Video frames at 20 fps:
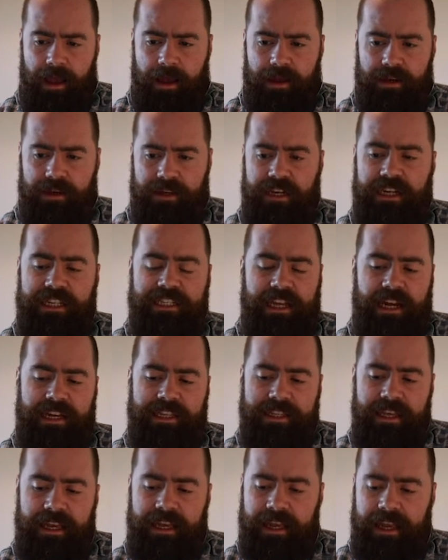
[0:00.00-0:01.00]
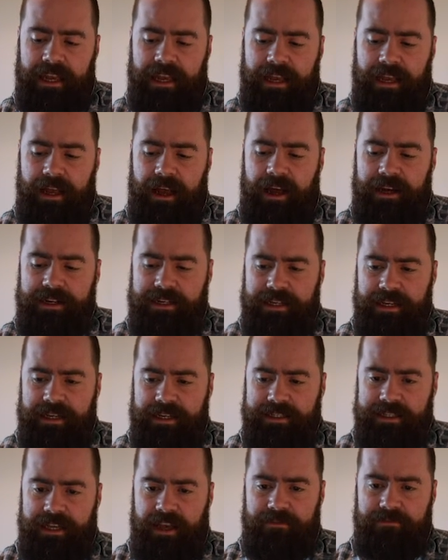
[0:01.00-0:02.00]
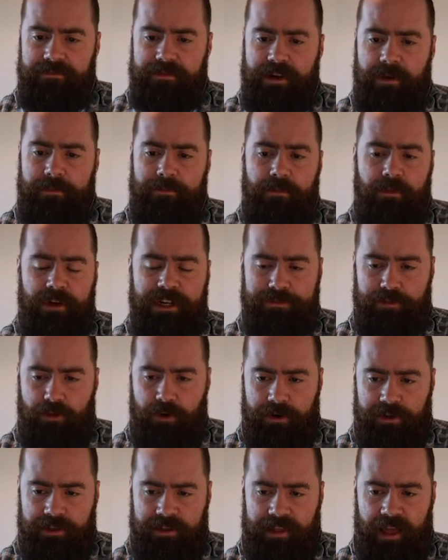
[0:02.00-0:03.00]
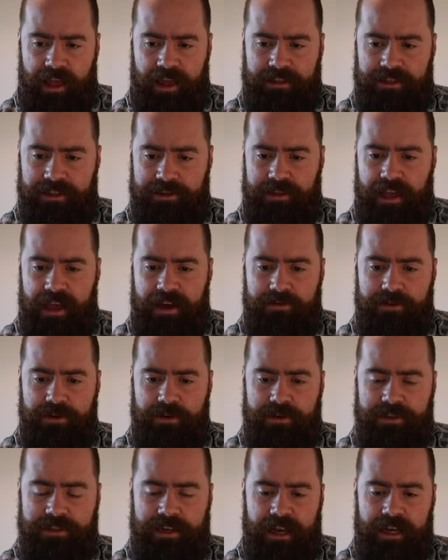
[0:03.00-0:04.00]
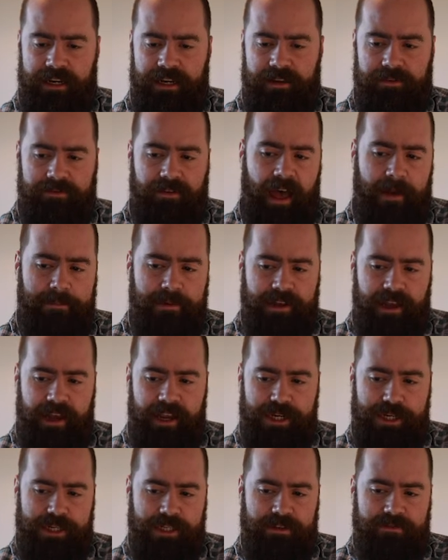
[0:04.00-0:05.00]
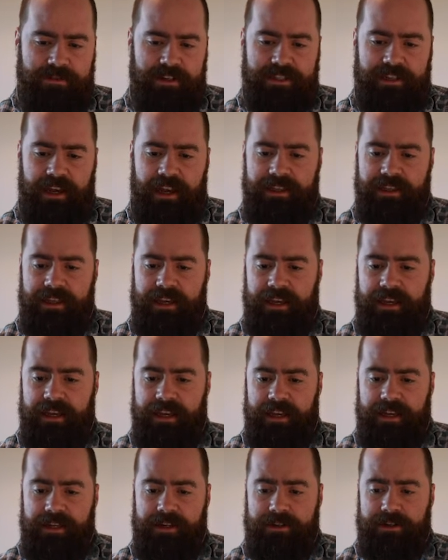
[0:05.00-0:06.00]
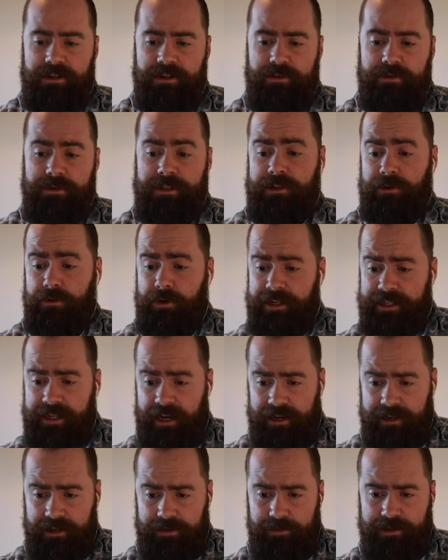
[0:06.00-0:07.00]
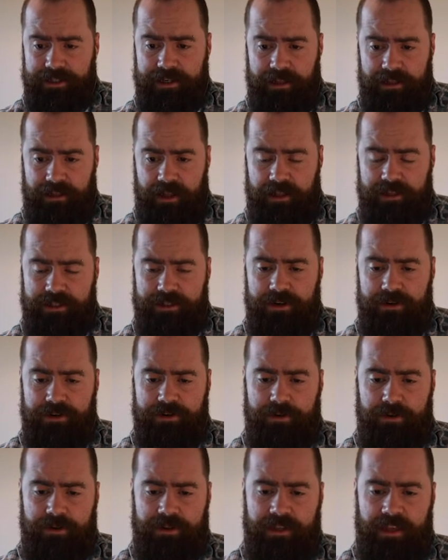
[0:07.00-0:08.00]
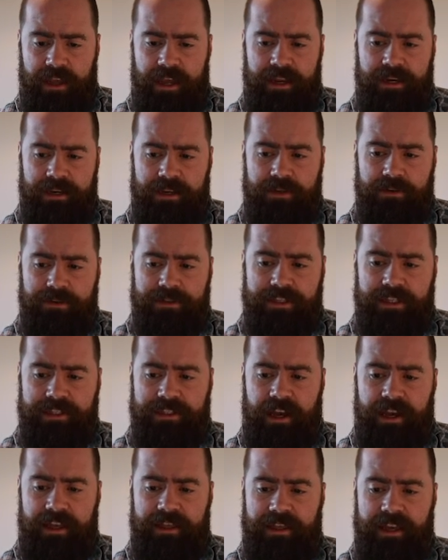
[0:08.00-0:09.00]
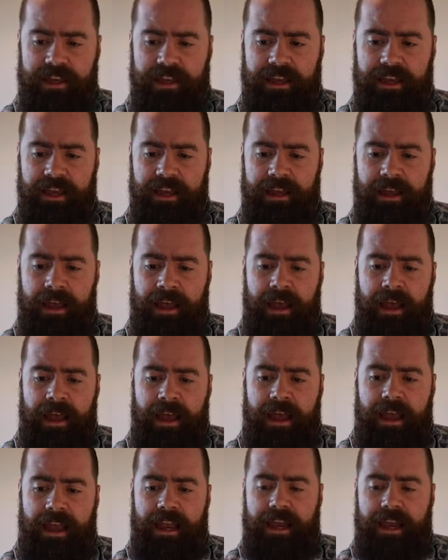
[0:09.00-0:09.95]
The design thinking ideas have become much broader than that. So now there's kind of applications of design thinking into storytelling, which I'll show towards the end. There's design thinking